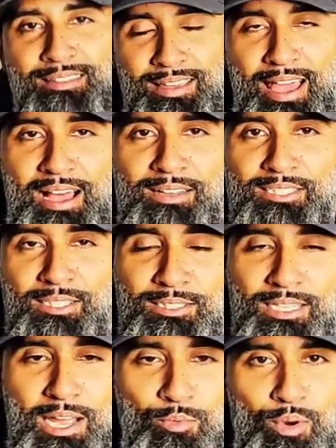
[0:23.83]
Yeah, so
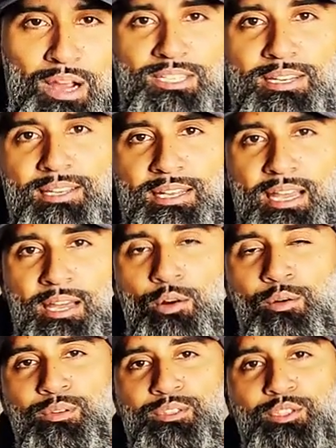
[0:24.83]
today we're actually gonna head
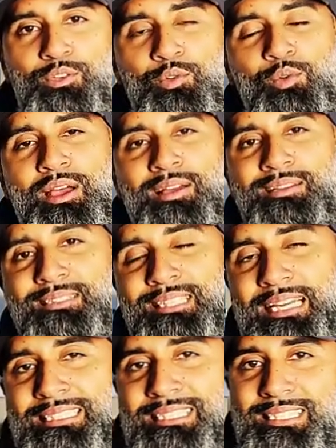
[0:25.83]
over to
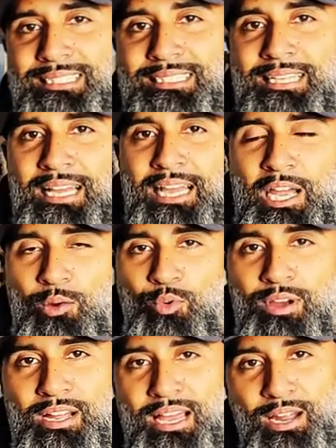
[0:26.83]
Texas and we're
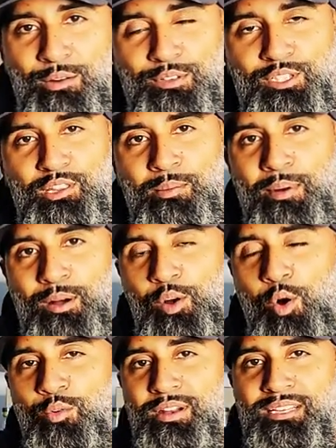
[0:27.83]
gonna head over to the
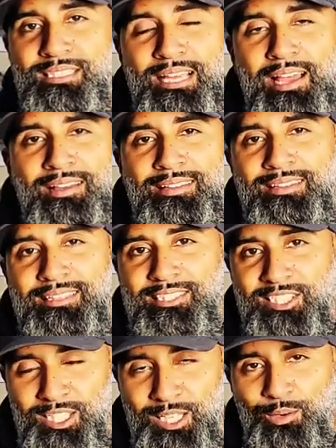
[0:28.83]
Balcones
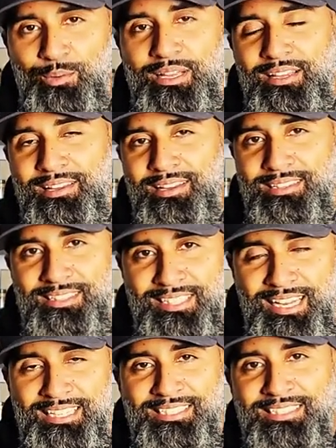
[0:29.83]
Distillery in
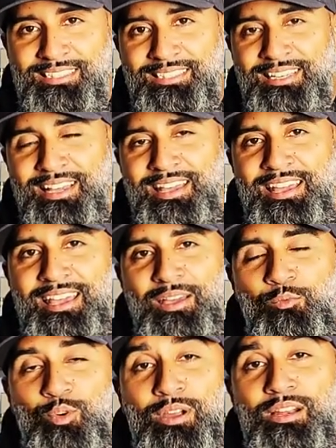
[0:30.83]
Texas
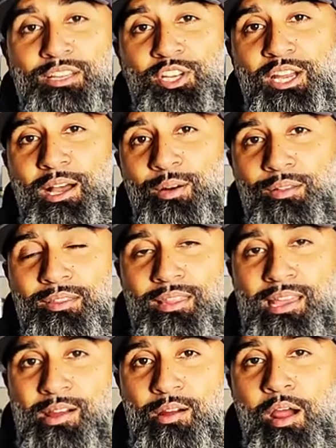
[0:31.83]
and we're gonna check out
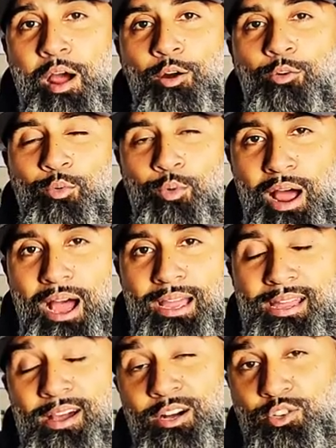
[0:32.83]
their
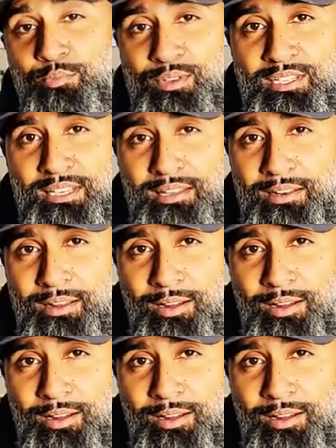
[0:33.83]
rye, 100%